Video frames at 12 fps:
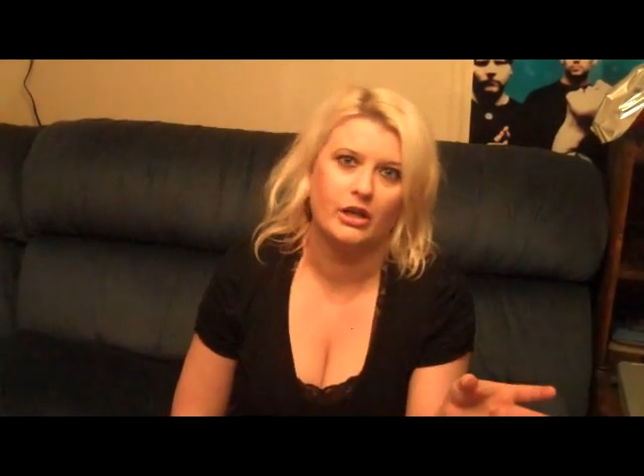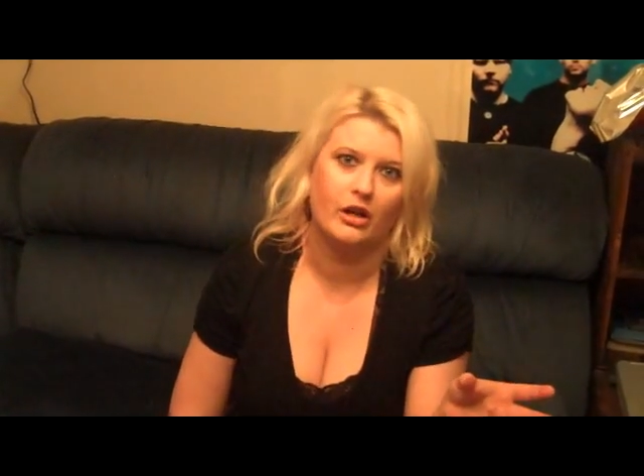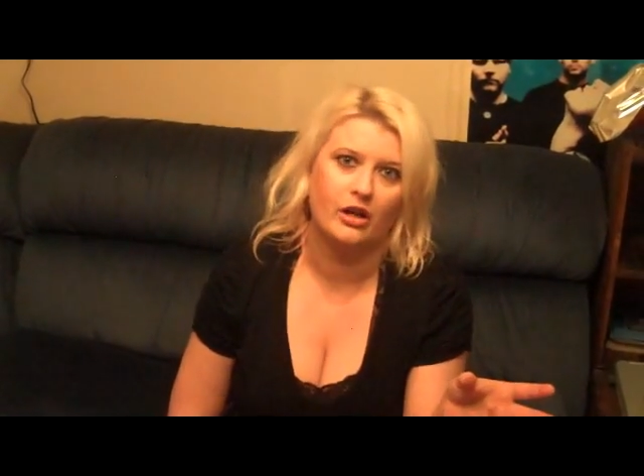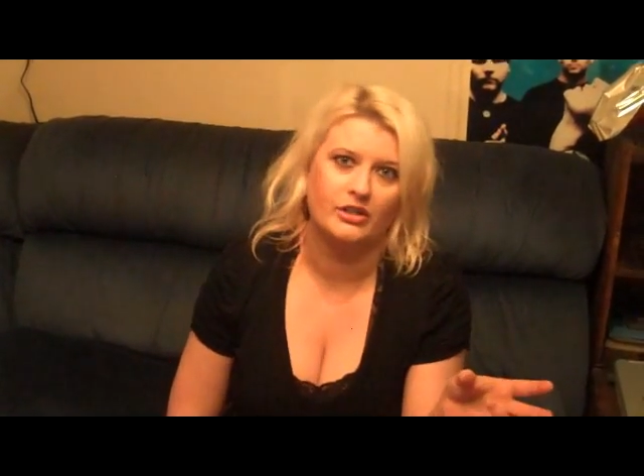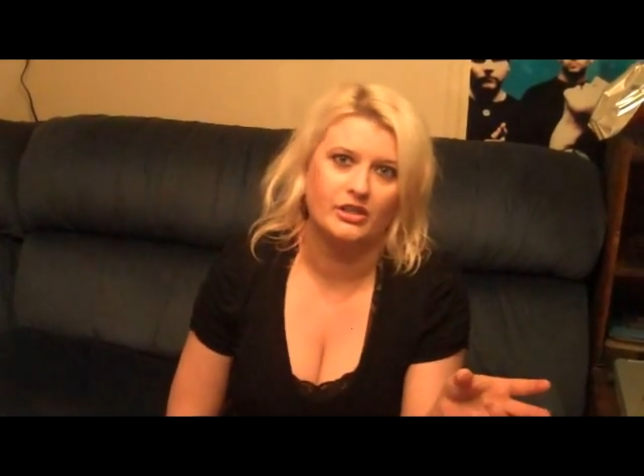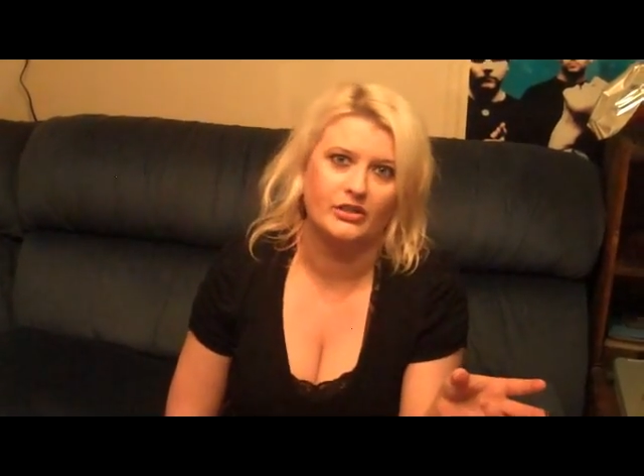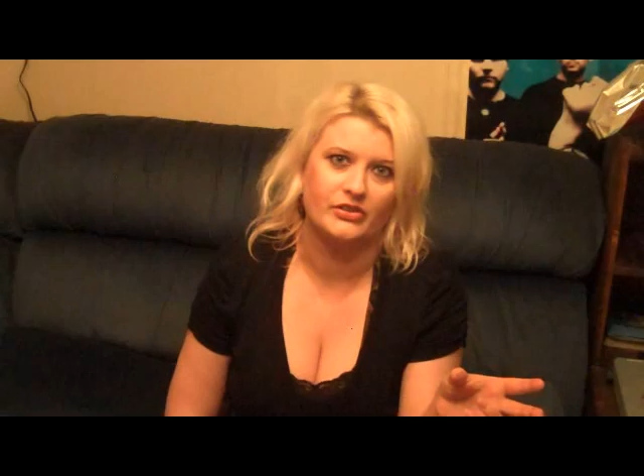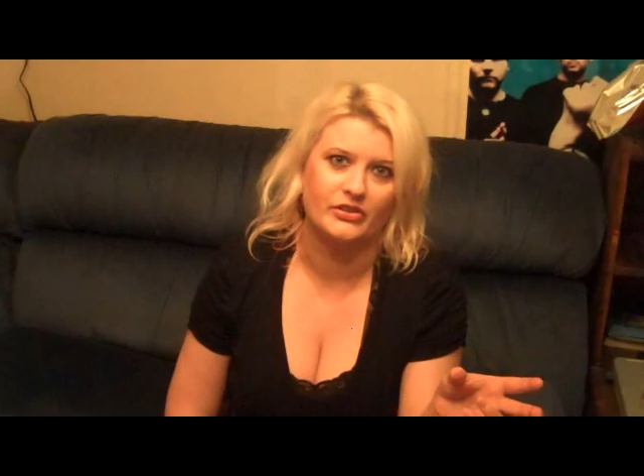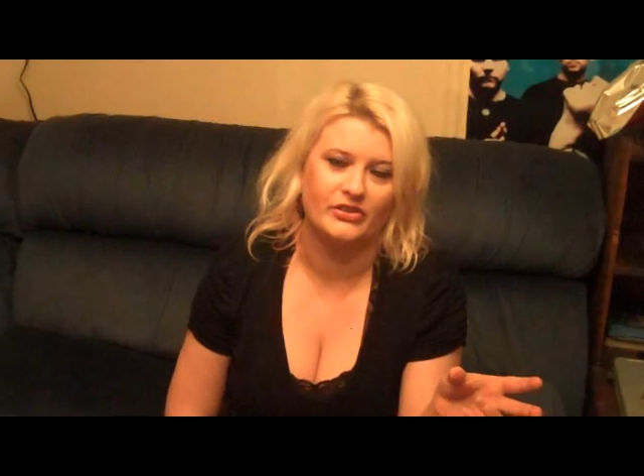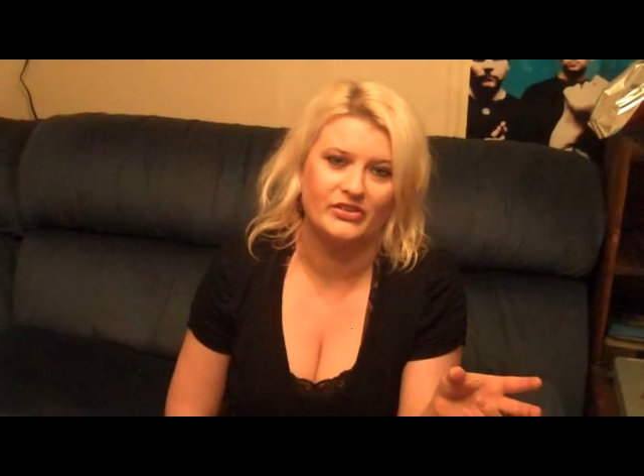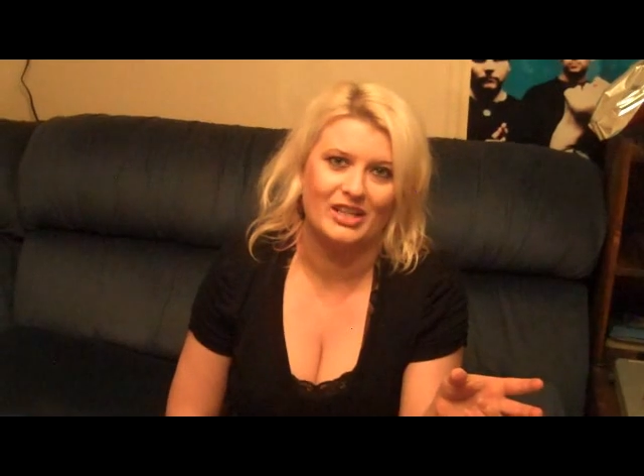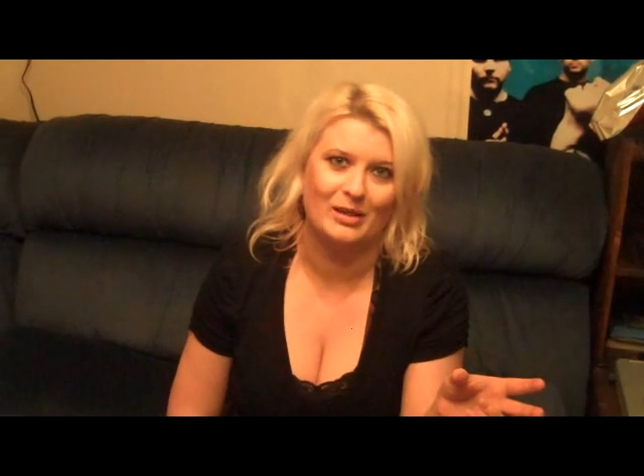contests
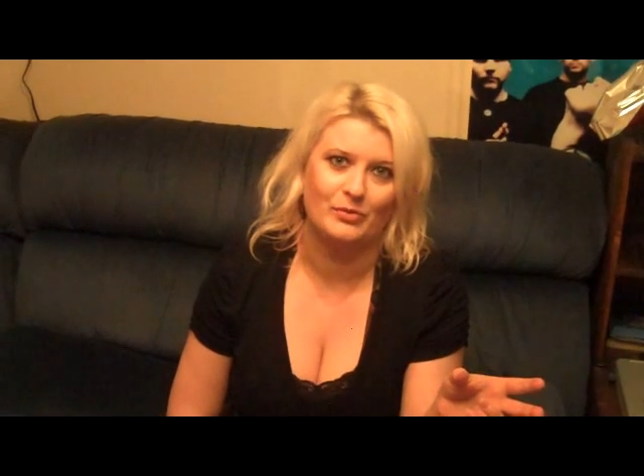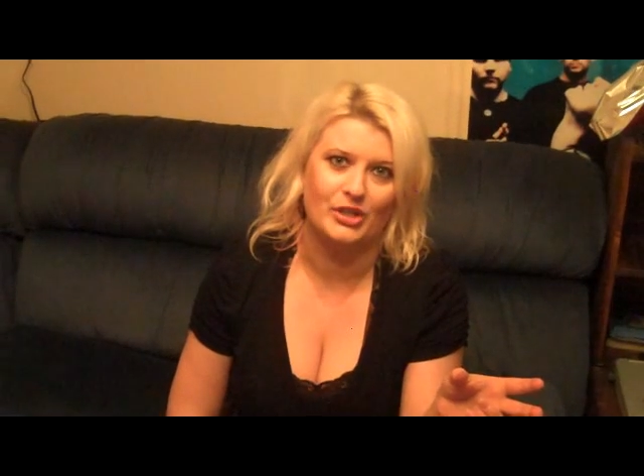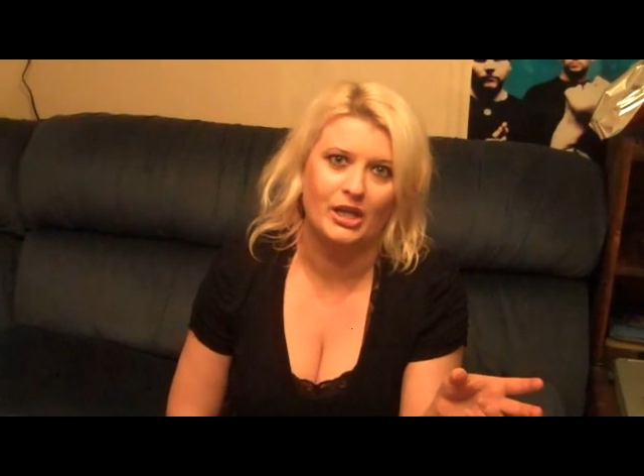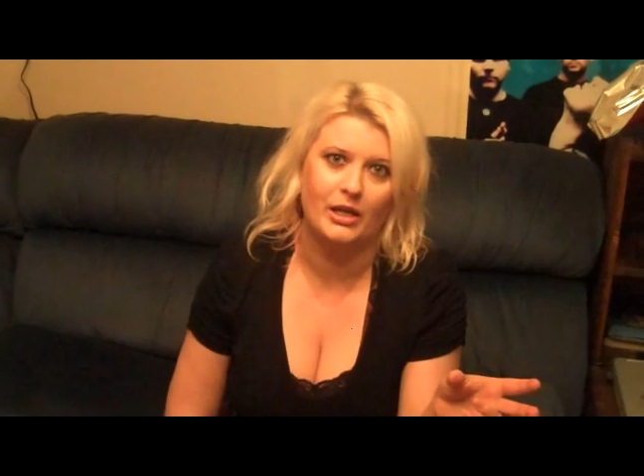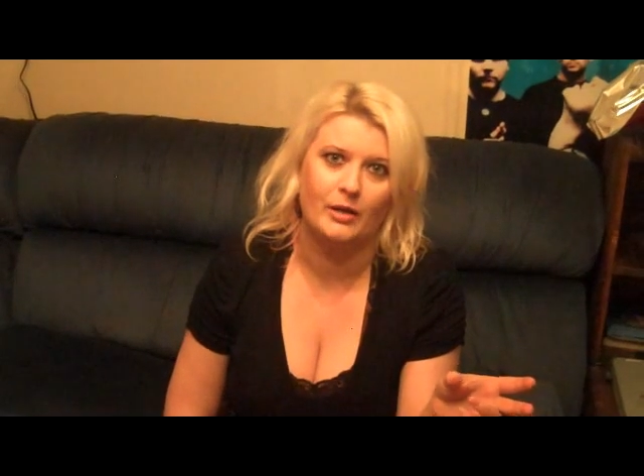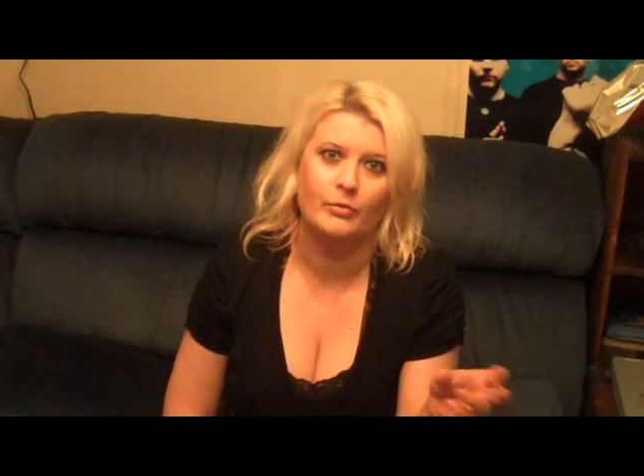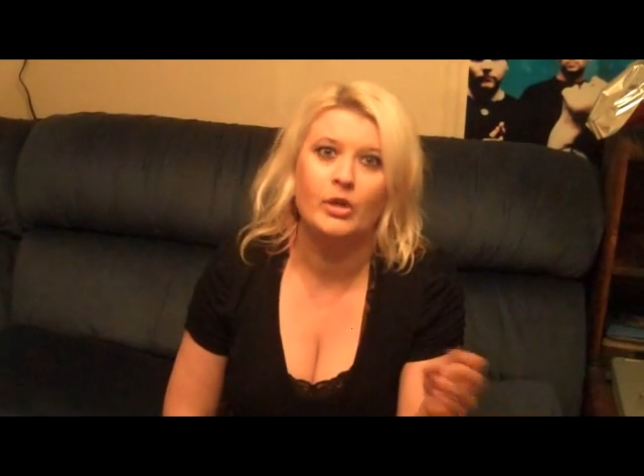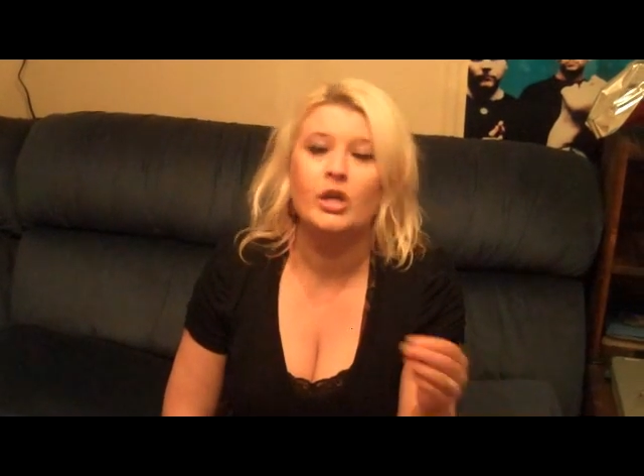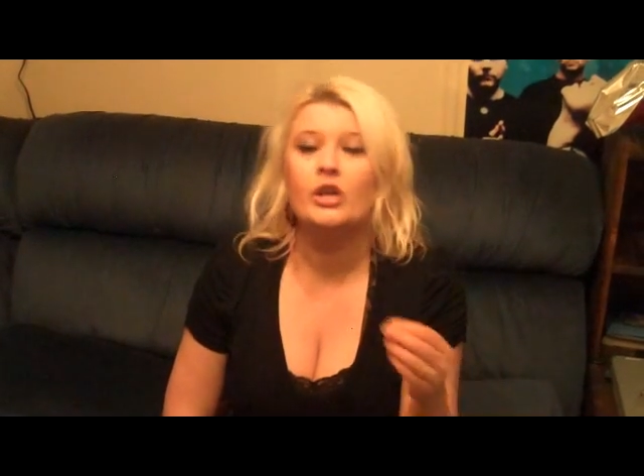at the same time,